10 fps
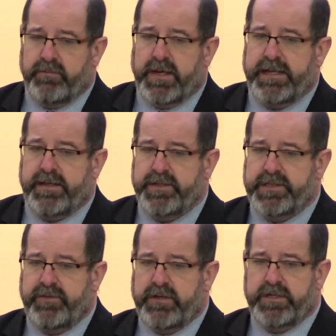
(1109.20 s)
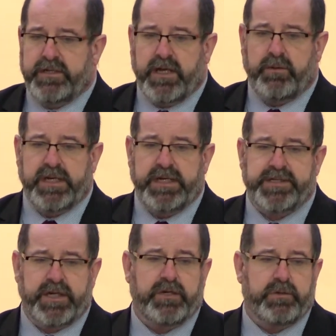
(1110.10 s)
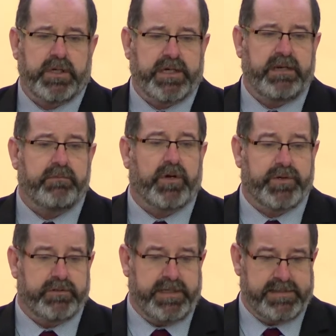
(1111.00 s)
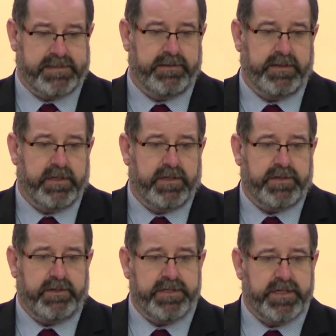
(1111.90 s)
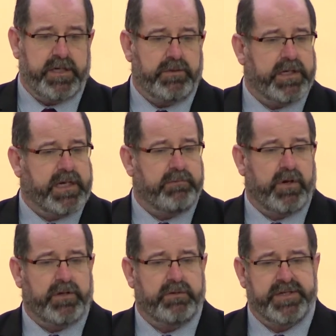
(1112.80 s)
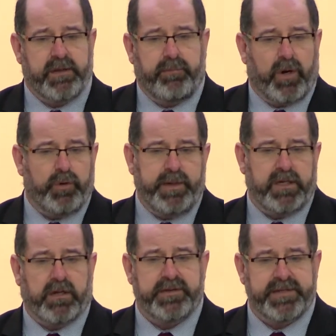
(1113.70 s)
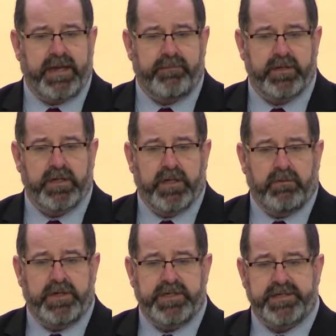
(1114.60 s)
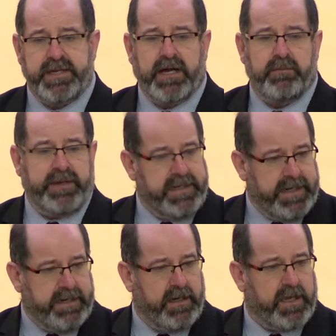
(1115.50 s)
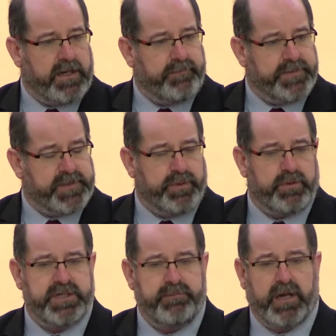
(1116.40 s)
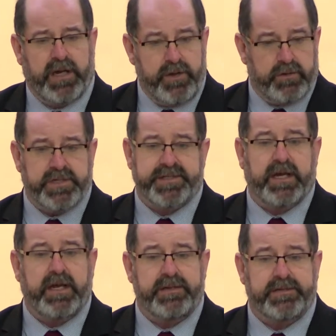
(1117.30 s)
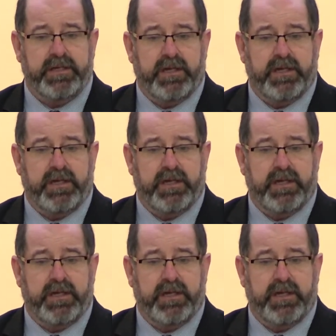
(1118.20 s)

way, those of you that know what an internal working model is, so an internal working model is a Bowlby concept, which is now being kind of supported by neuroscience.